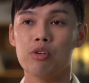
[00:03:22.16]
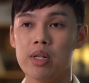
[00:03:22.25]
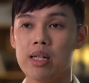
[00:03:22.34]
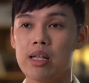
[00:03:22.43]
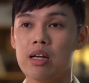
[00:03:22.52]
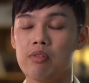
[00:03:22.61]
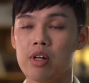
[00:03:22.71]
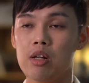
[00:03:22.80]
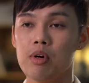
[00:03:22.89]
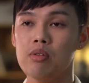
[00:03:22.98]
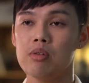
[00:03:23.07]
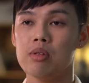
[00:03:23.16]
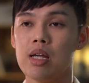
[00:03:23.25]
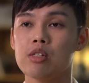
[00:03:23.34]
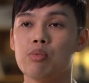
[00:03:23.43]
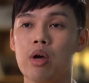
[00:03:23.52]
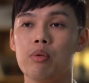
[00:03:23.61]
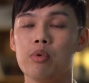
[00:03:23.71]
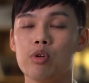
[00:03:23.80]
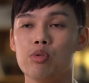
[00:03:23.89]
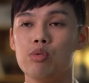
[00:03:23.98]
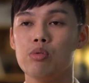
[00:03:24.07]
readily available. That's where
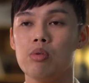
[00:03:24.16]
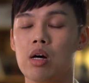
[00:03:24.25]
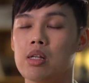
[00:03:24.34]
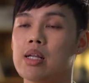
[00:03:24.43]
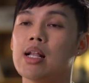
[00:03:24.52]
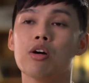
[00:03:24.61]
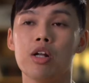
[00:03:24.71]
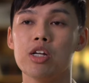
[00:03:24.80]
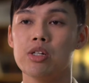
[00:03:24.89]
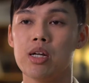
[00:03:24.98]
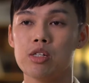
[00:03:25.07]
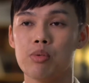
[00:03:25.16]
we'll do data collection as